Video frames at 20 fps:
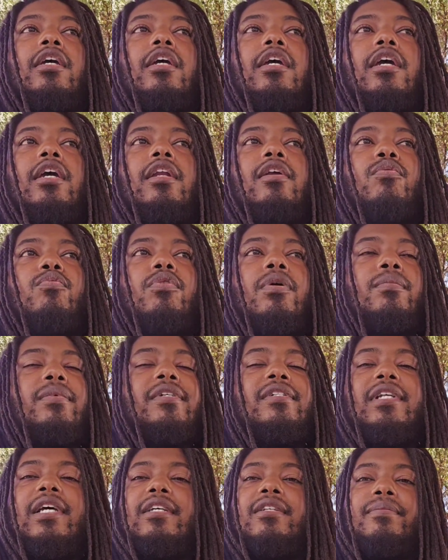And a woman is
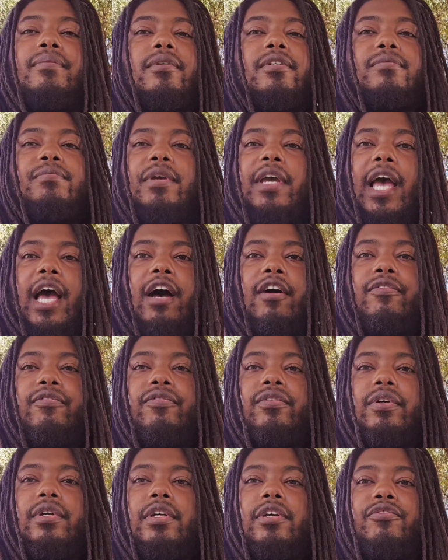not supposed to be alpha.
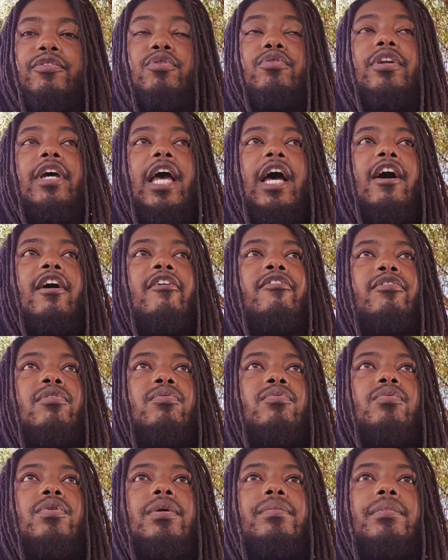If you're an alpha
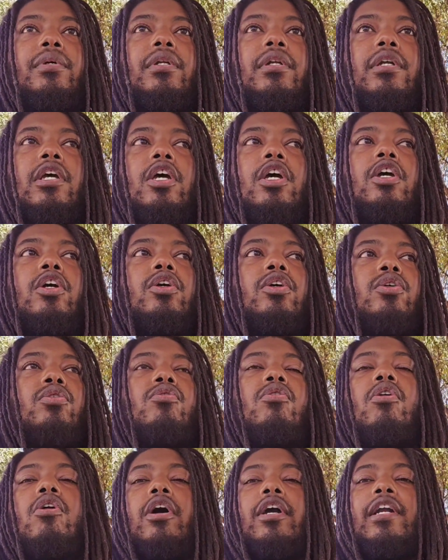woman, you
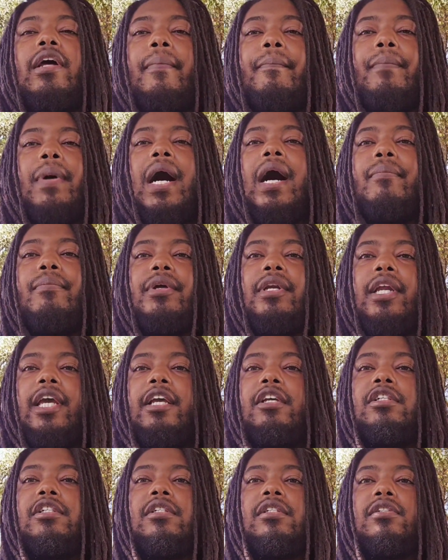are an
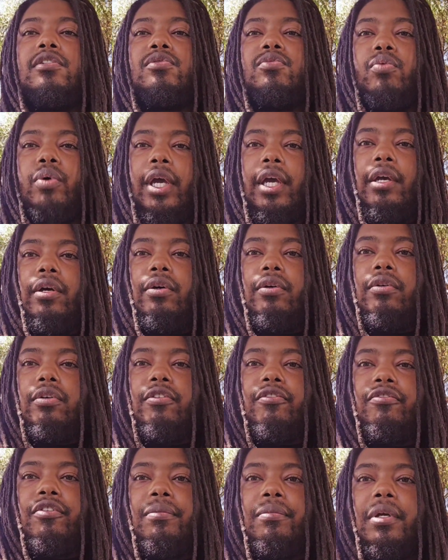abomination as well. You
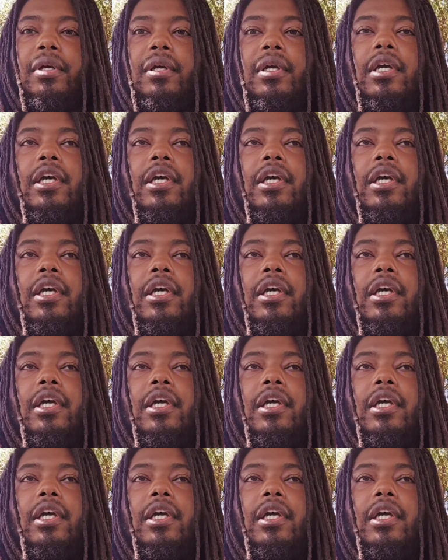feel me?